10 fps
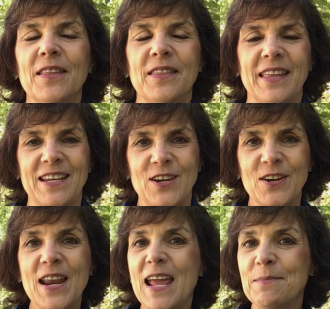then
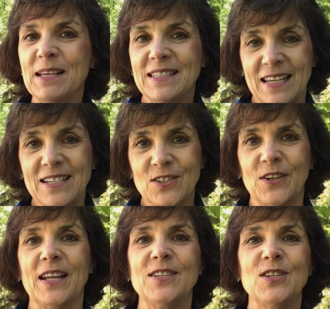your name gets
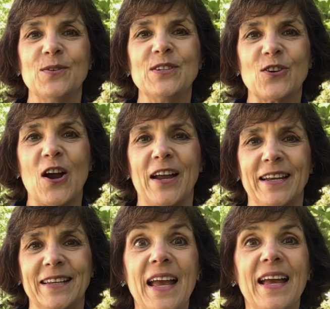entered into a
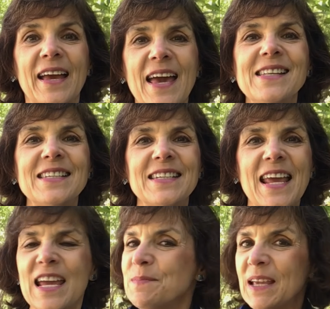drawing. And
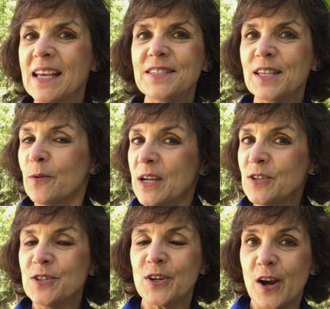today, because the
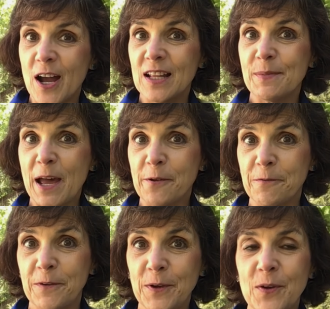questions are all about
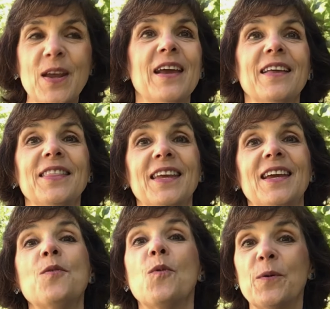food,
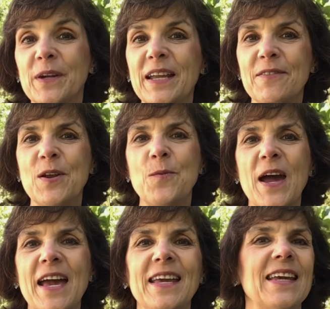then what we're giving
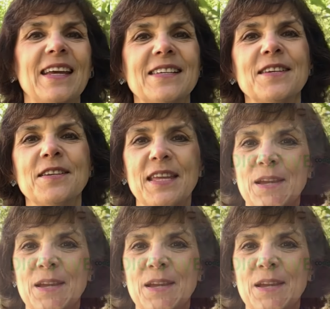away is the